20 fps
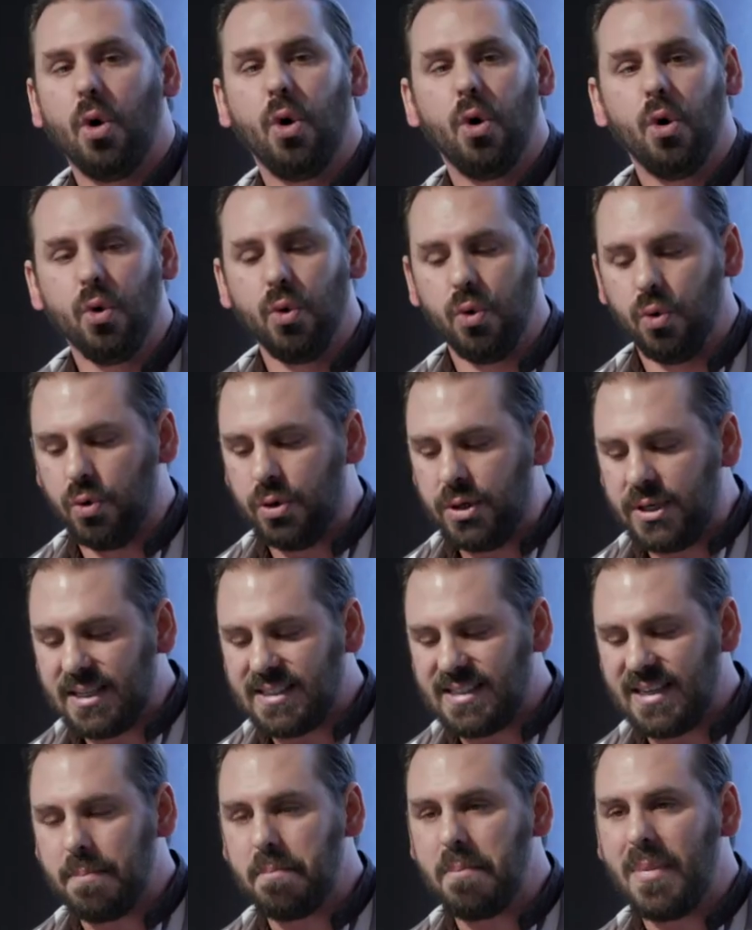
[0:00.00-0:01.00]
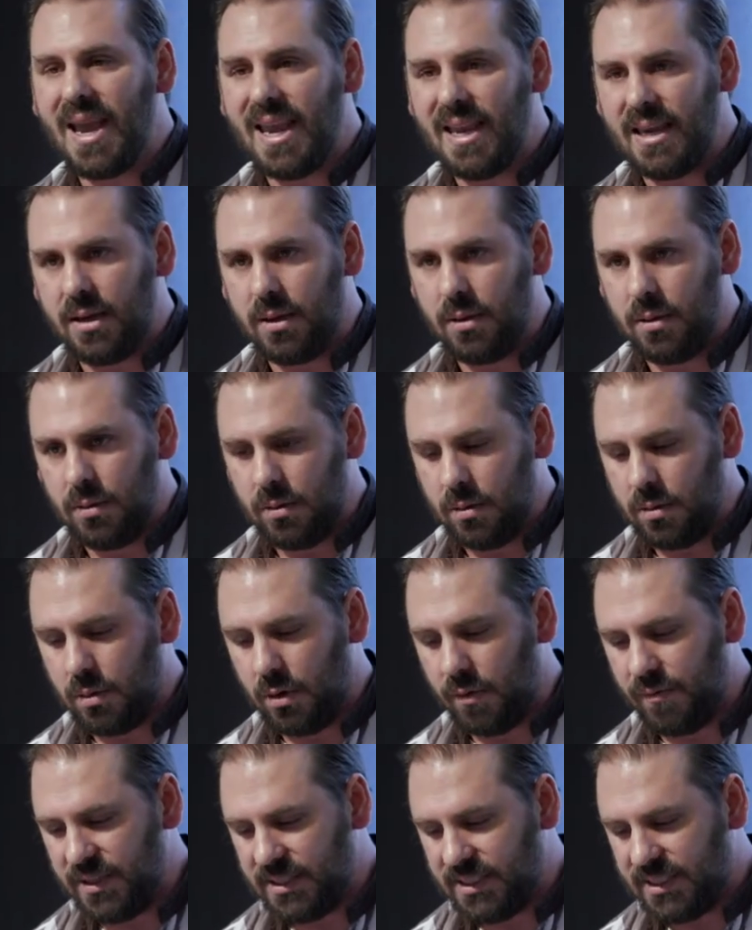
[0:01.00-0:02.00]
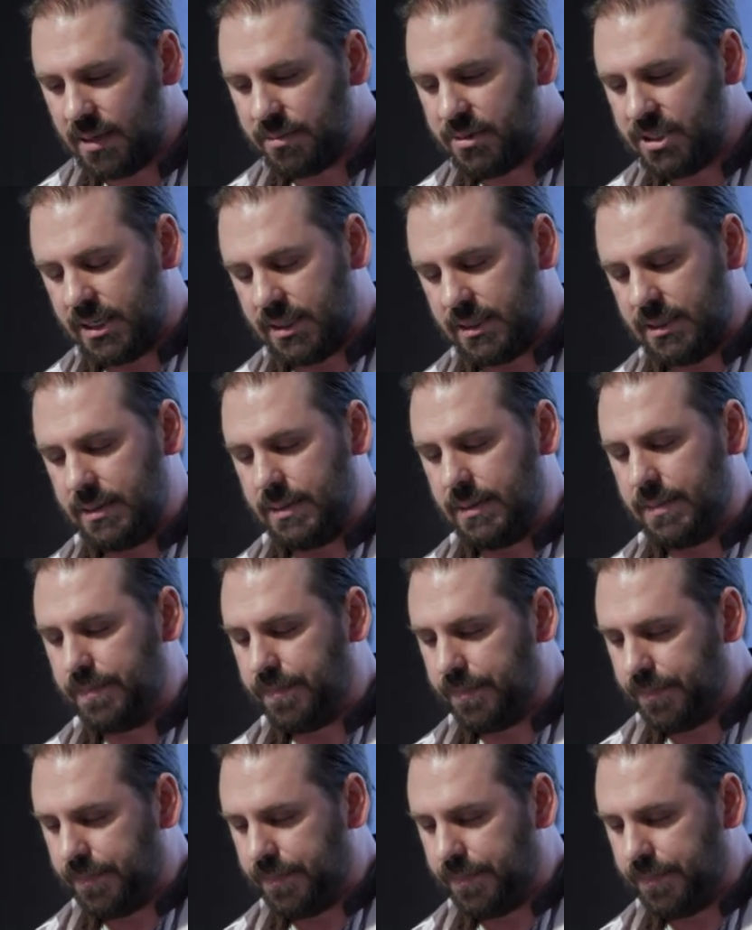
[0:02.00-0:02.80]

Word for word: Who does it make of its subjects?